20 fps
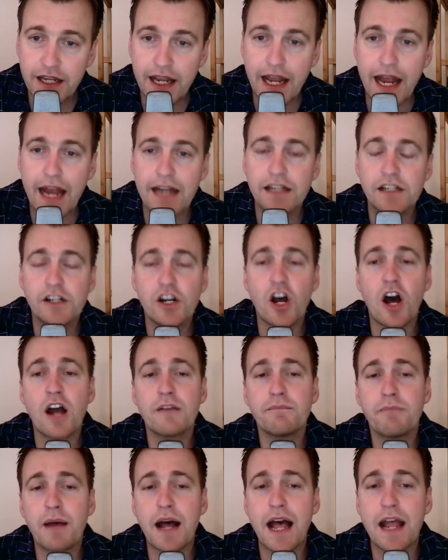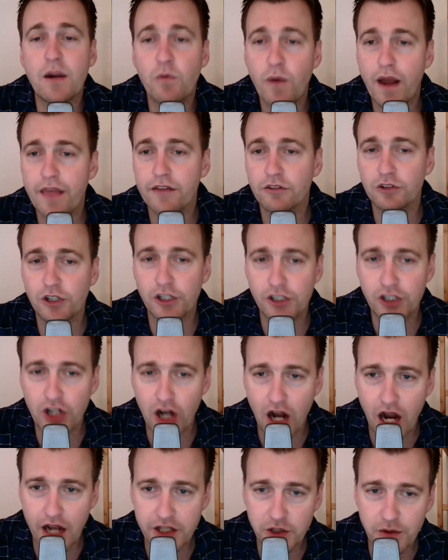and not by whether or
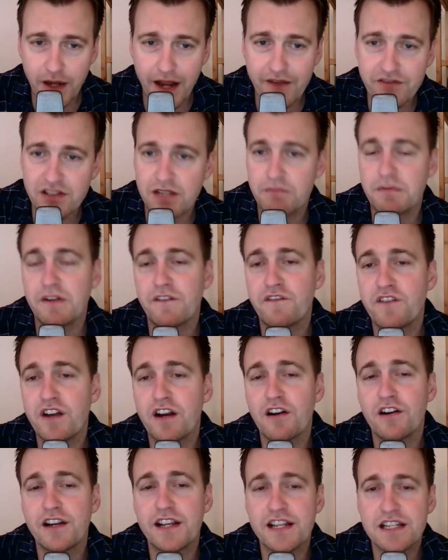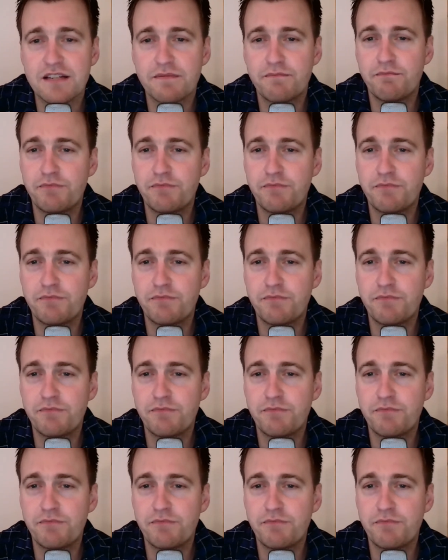not you have some nefarious